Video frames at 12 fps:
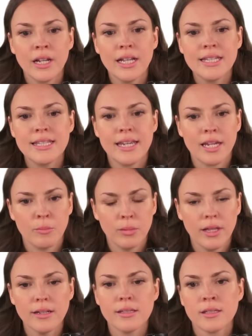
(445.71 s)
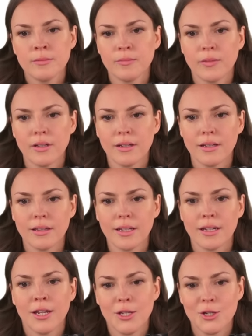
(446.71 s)
Let's take plus, uh,
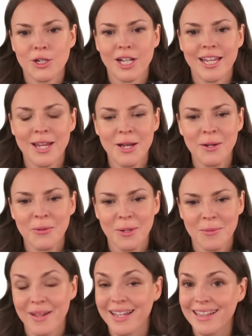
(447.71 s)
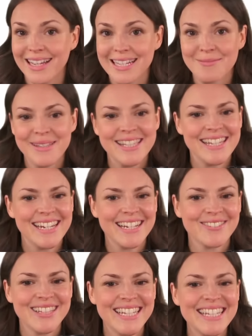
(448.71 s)
then usually we make less
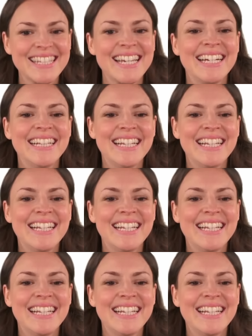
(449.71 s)
mistakes with this.